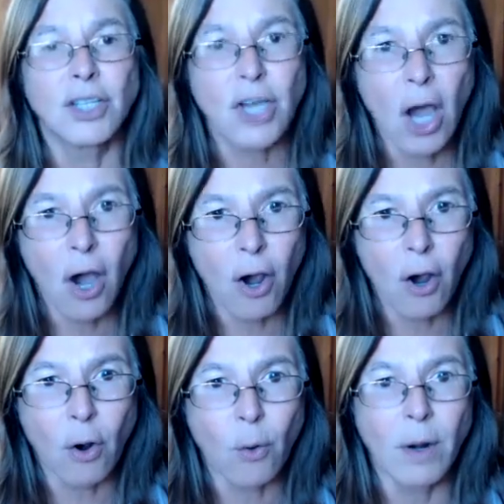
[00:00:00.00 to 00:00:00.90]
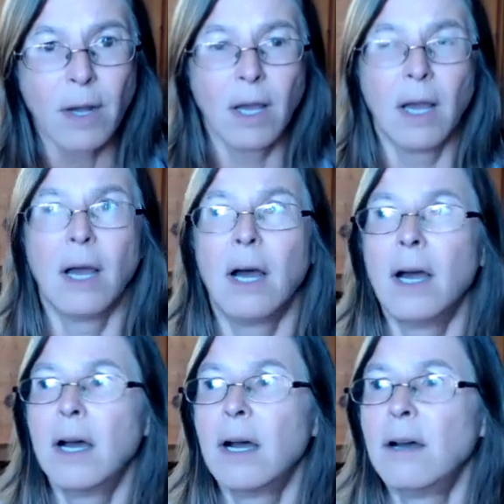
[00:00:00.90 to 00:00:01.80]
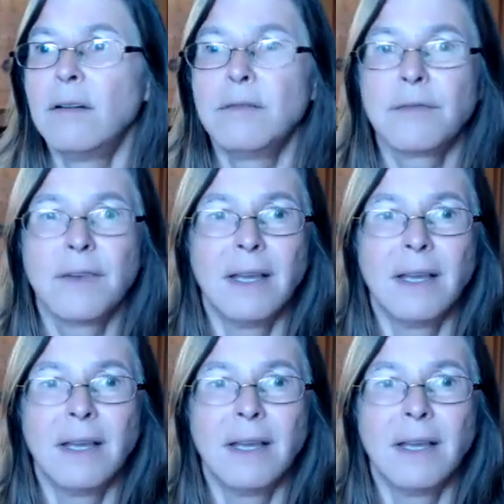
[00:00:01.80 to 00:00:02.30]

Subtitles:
go of